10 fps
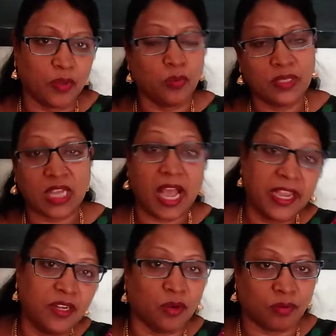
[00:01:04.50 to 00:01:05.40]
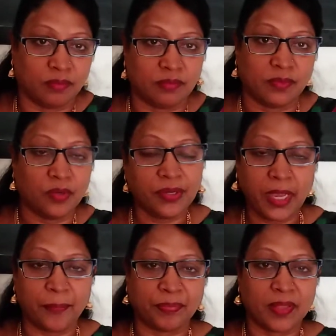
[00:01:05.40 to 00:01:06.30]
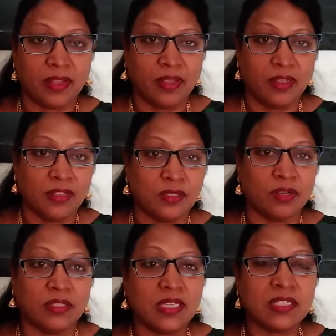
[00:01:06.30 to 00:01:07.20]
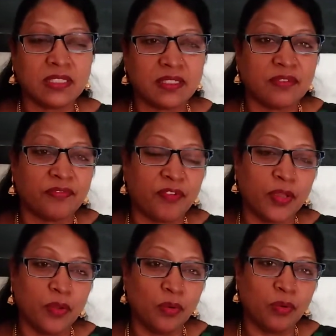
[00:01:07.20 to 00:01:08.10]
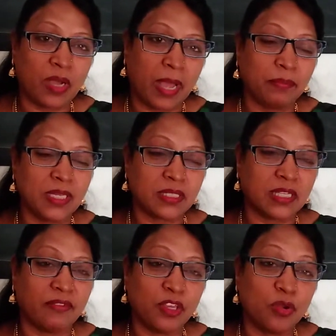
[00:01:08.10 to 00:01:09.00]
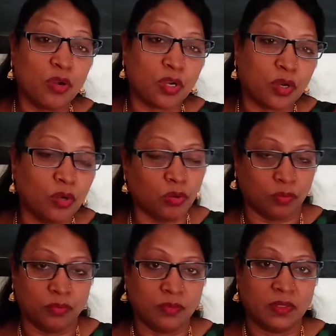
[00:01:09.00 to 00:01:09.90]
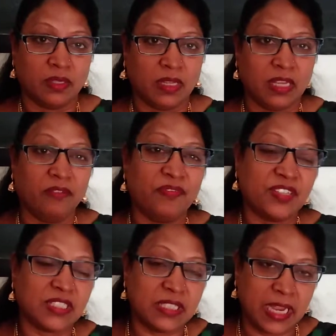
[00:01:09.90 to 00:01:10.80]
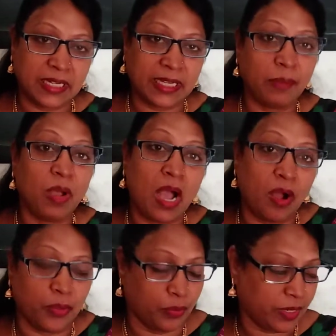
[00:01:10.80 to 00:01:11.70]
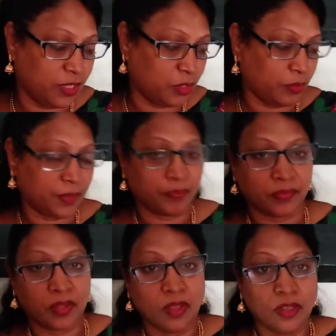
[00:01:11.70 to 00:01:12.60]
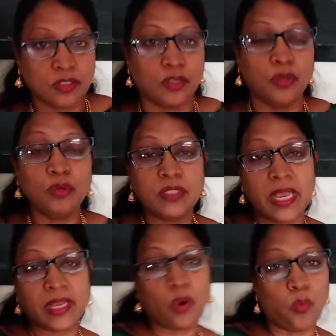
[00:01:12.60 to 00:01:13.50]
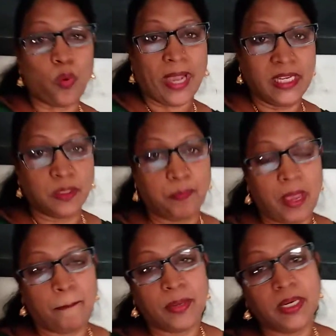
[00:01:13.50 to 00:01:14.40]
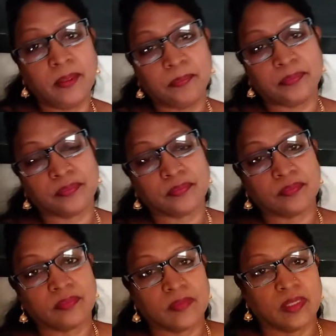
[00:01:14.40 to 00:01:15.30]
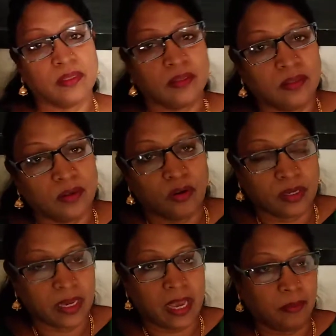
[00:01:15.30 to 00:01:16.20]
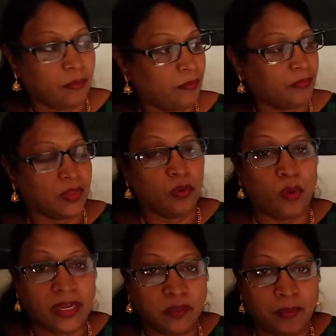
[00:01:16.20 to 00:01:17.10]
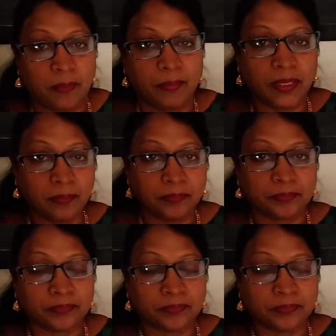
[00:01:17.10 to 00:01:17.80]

you which I know. Okay, so just for you, I'm just giving you a clue. If it's daytime, how you can do it. So you take a white paper. Okay, I'm a white paper.